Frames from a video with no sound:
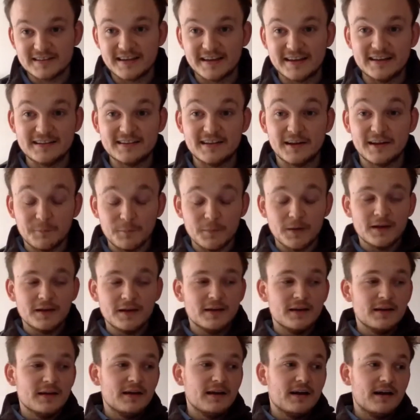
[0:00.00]
Kingdom.
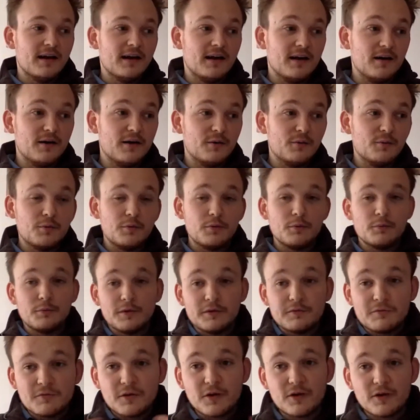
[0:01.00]

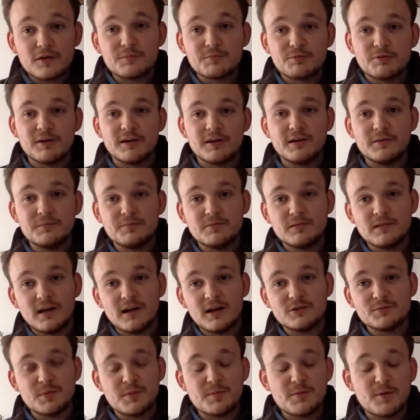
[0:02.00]
We've got a pretty
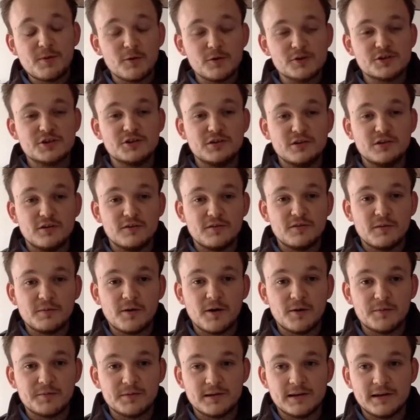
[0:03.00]
large proportion of our
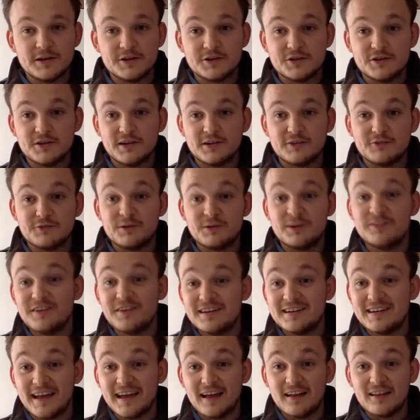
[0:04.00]
population that's really
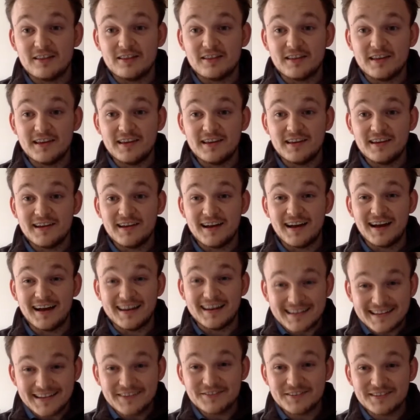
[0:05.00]
fit and healthy,
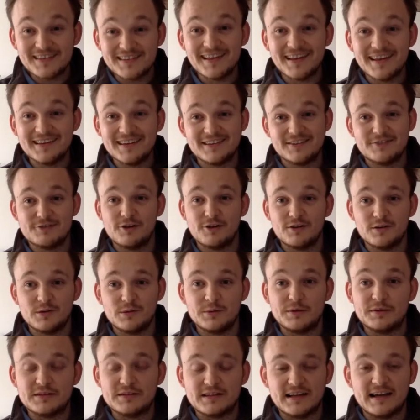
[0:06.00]
and even they struggle
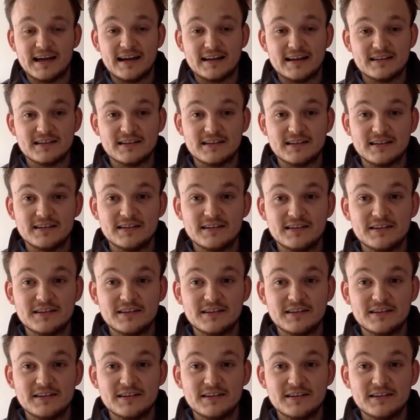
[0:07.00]
with sciatica.